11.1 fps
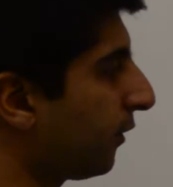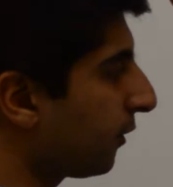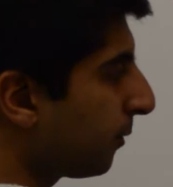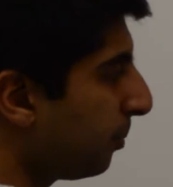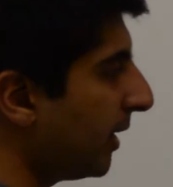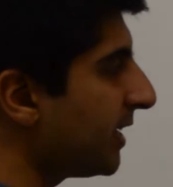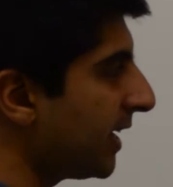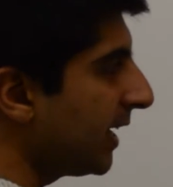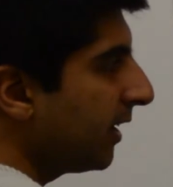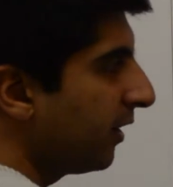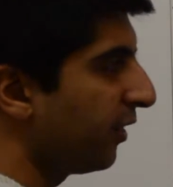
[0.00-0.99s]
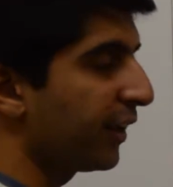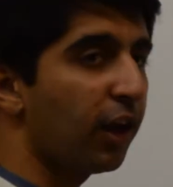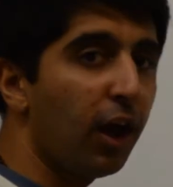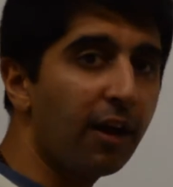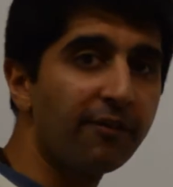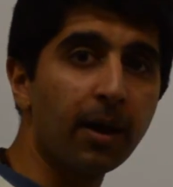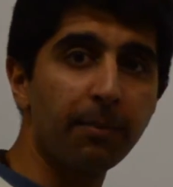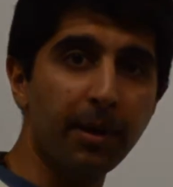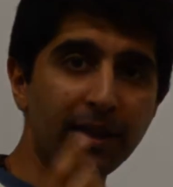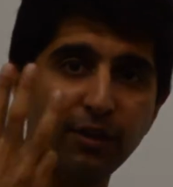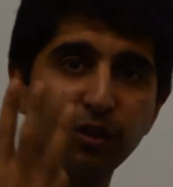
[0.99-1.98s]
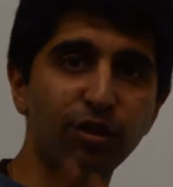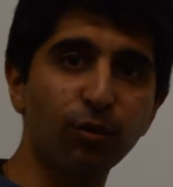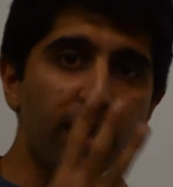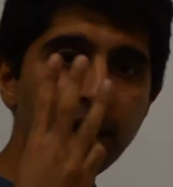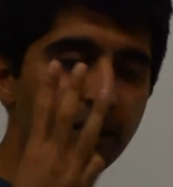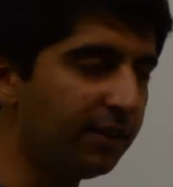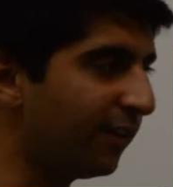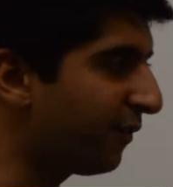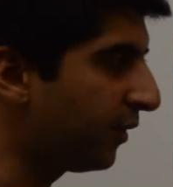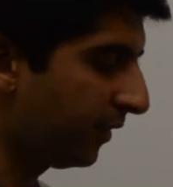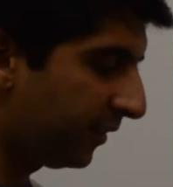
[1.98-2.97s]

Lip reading: splitting the curve up into three different